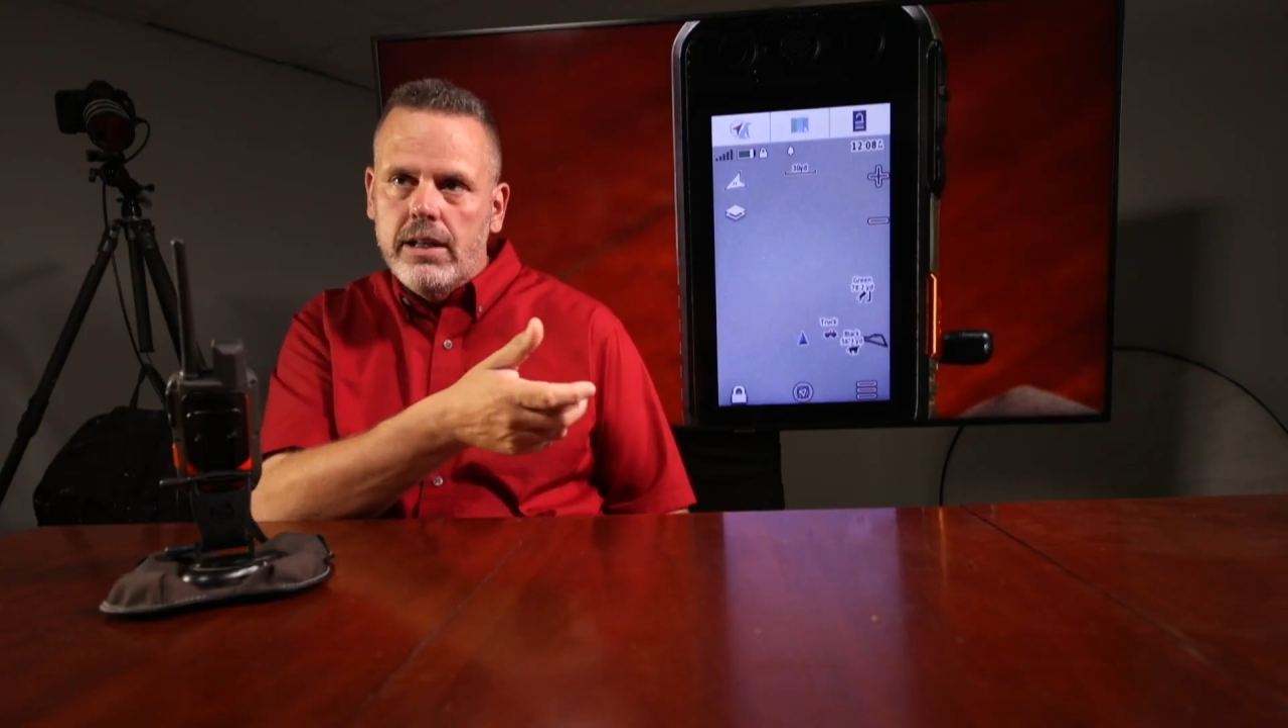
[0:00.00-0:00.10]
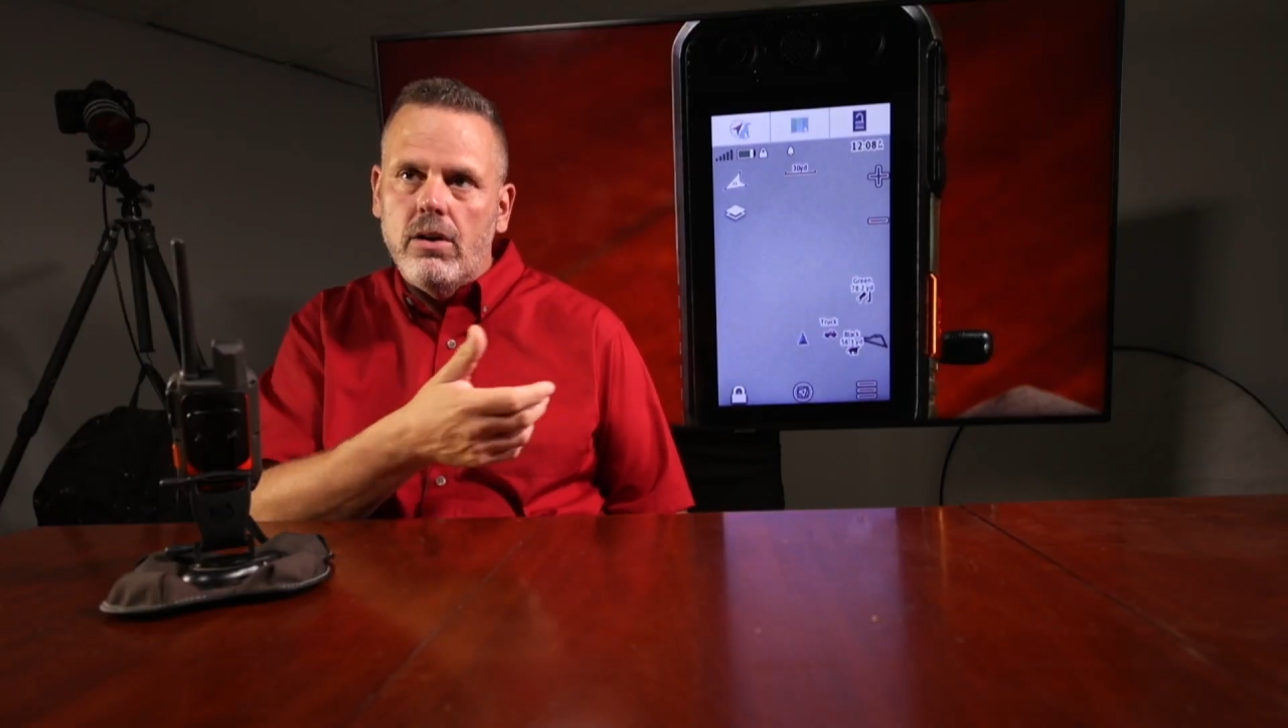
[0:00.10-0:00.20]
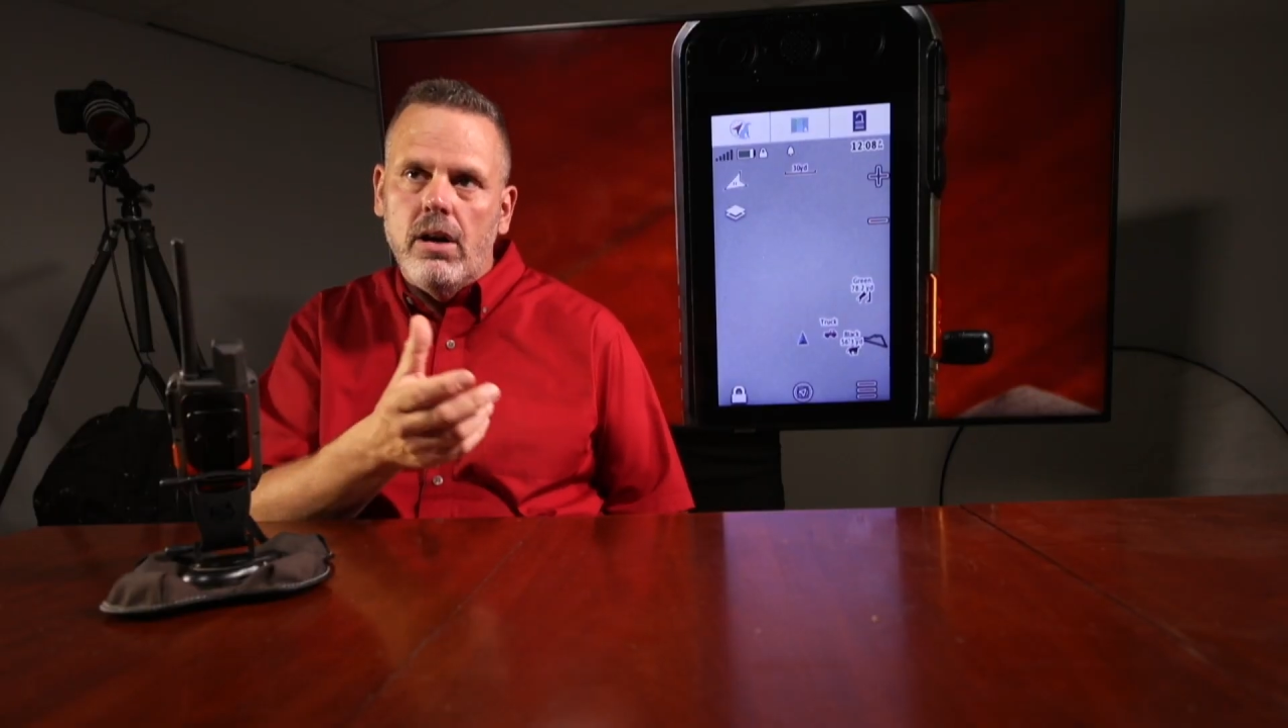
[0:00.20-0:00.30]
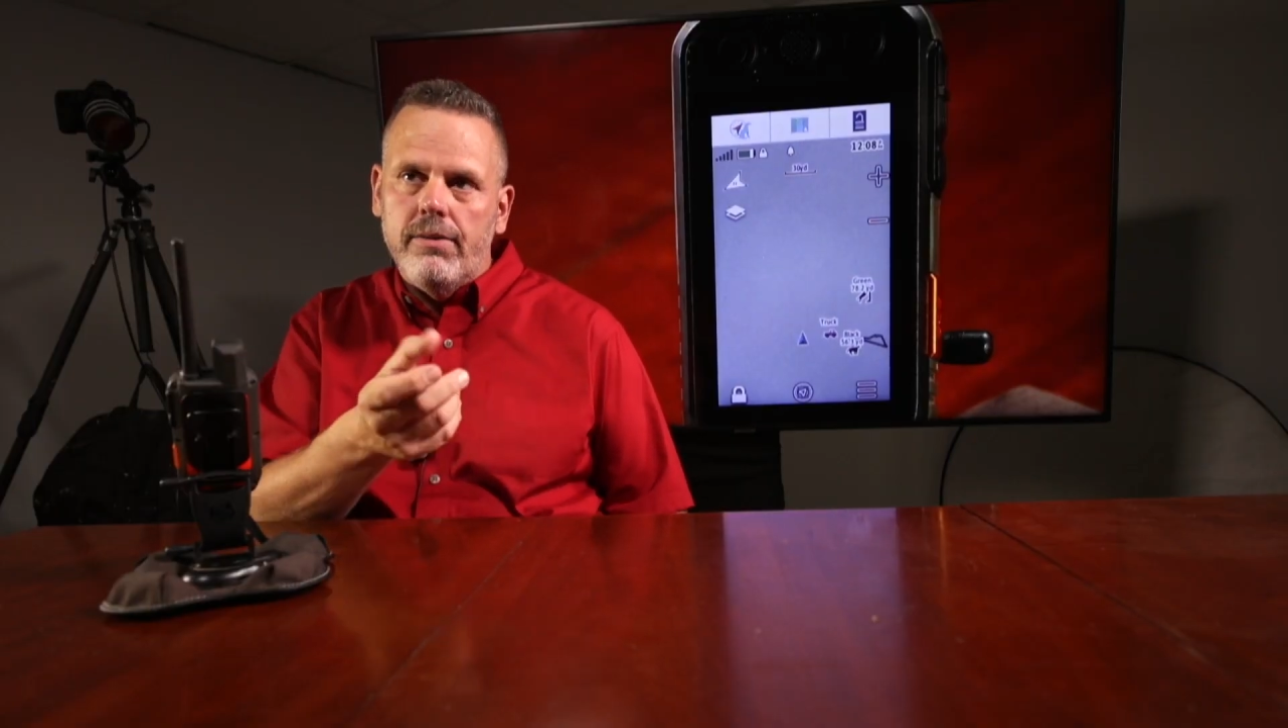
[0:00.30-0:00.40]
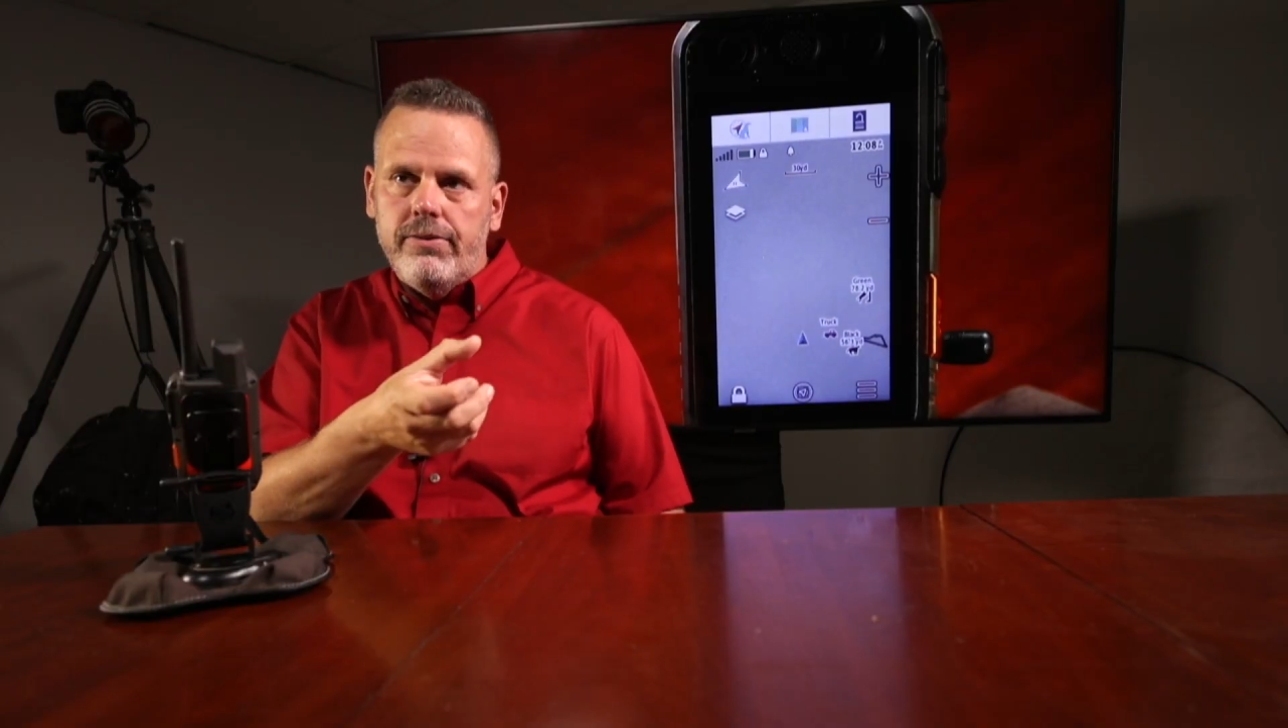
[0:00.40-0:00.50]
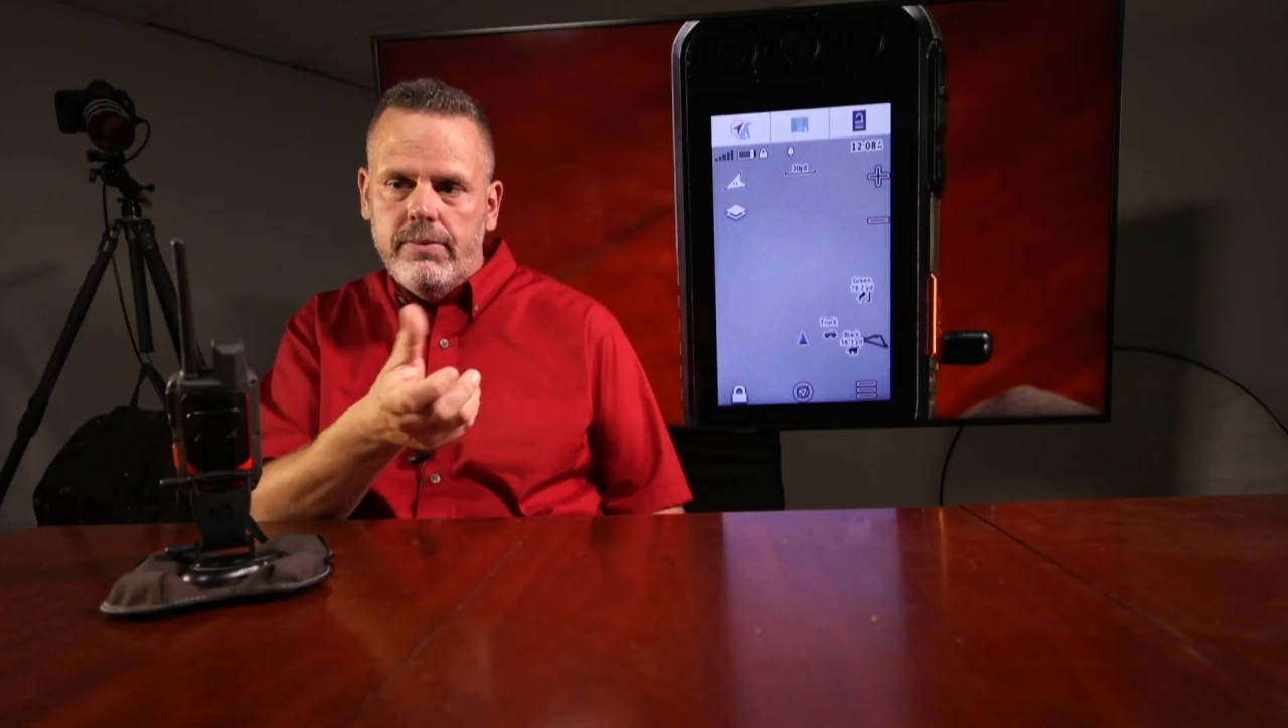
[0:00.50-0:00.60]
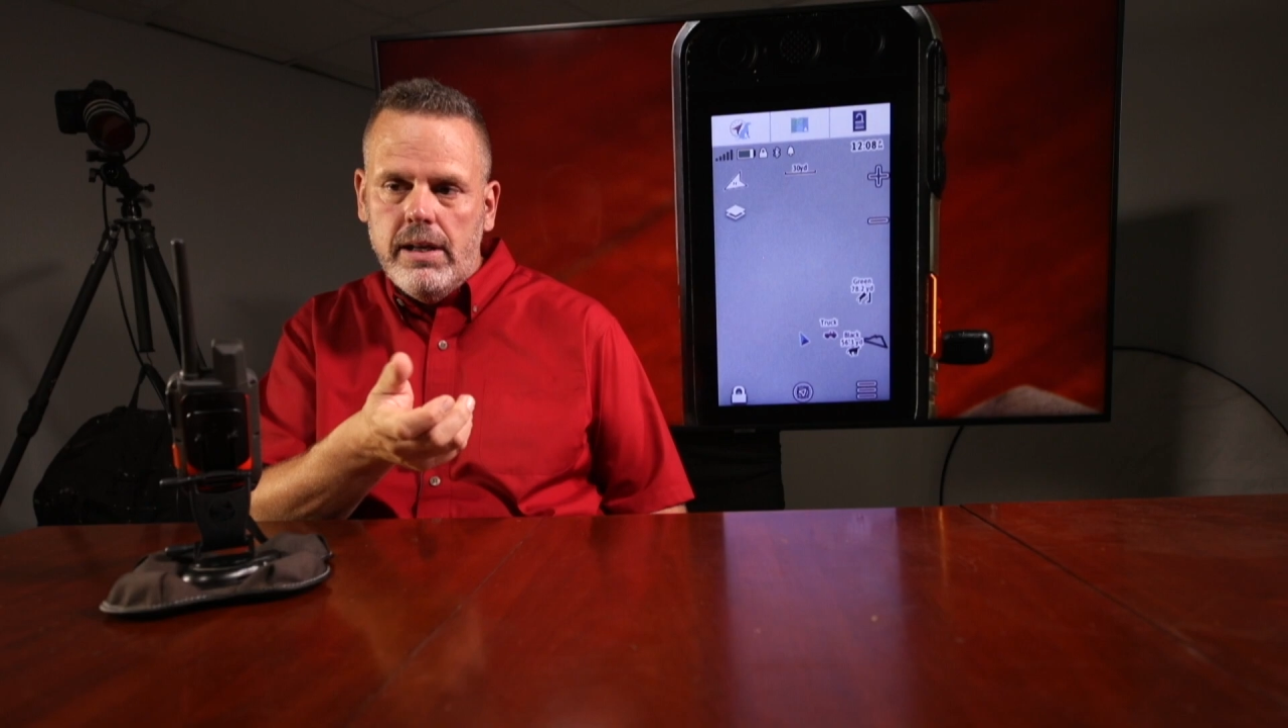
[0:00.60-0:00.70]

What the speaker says: it off